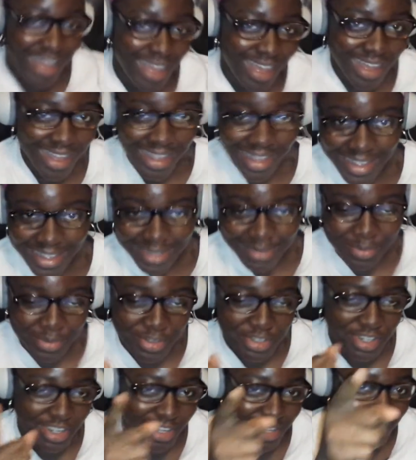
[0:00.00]
I am
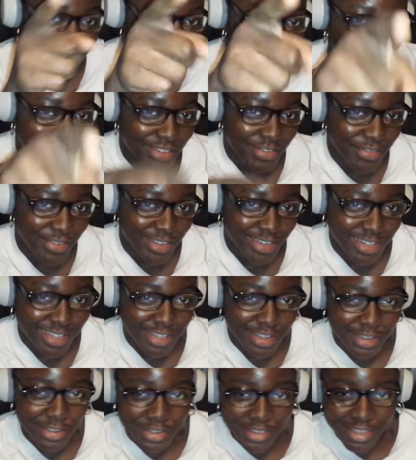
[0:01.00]
trying out for So You